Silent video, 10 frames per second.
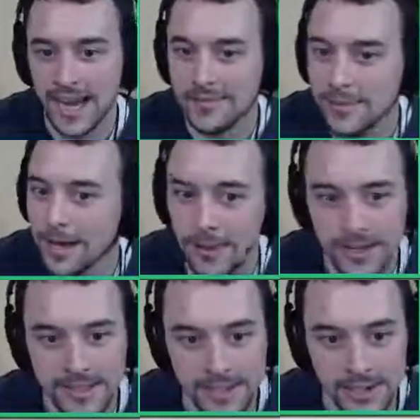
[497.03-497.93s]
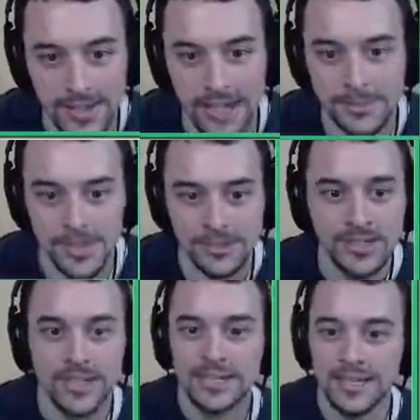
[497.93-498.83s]
from that one at the start of game 2,
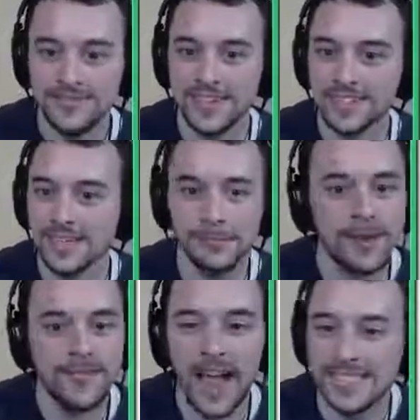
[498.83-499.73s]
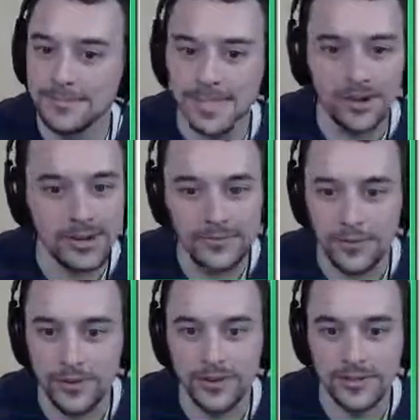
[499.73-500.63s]
it feels like Puff hasn't been going
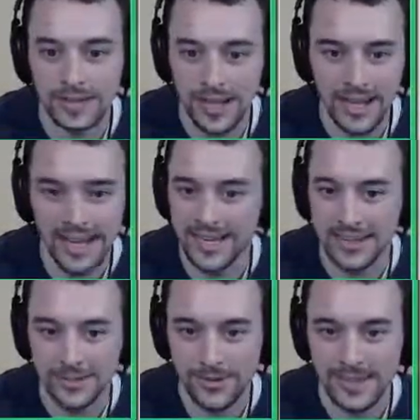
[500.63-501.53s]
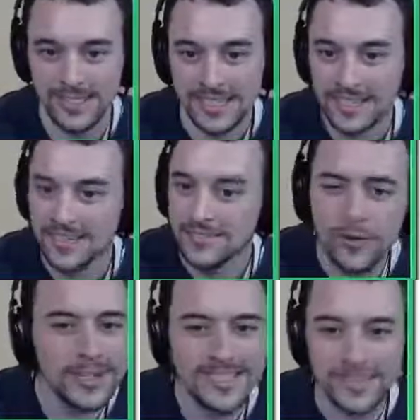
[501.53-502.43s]
for any of those rests.
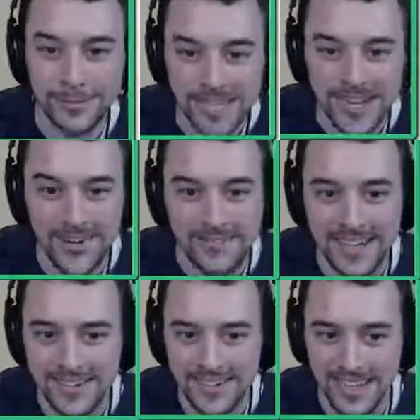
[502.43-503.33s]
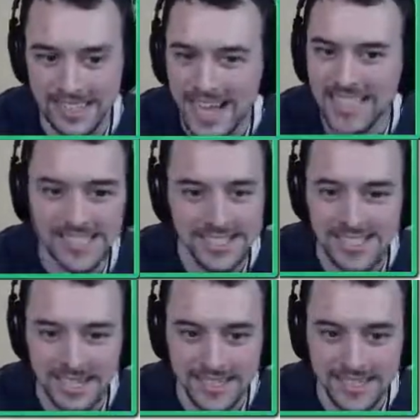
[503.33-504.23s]
46% off down smash. That's just
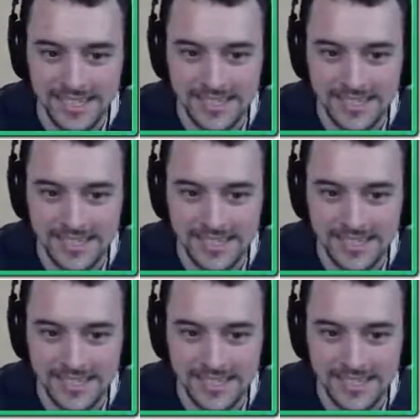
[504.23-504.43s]
nice.